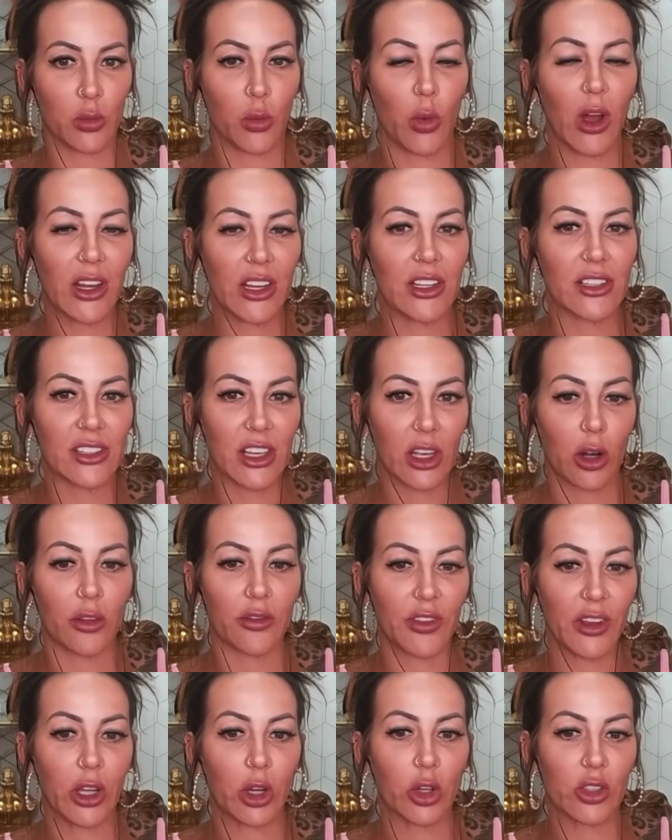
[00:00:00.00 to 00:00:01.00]
What is at our
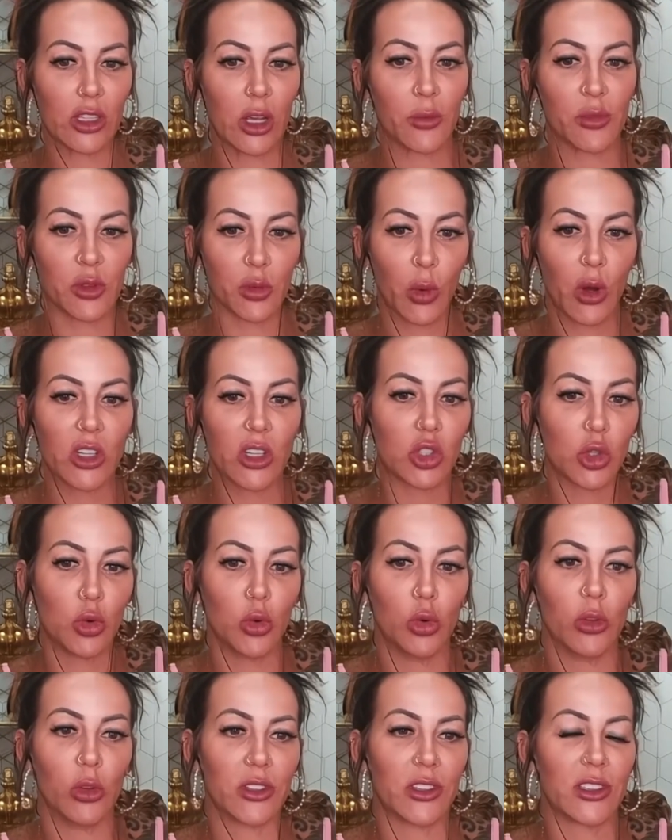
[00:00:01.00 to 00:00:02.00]
fingertips? What
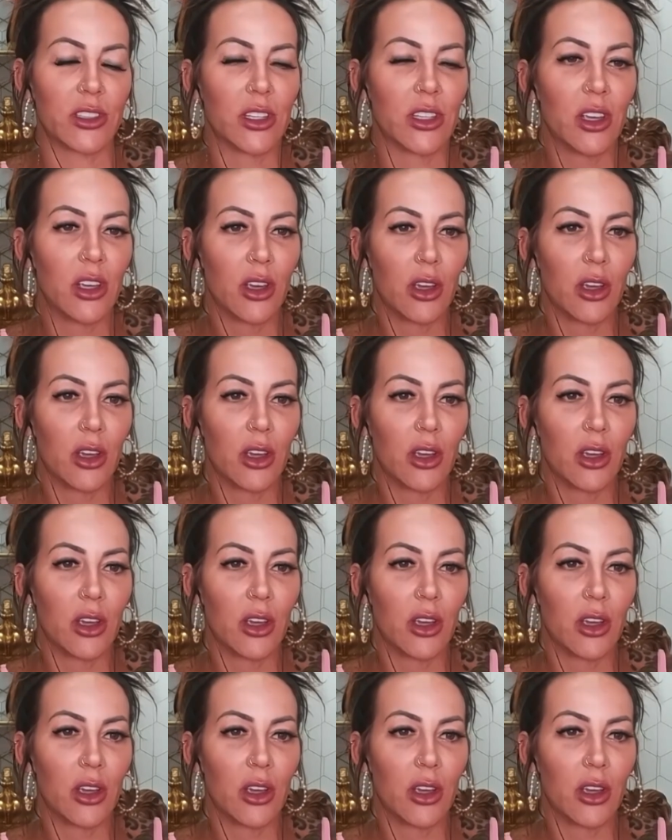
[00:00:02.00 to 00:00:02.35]
tools?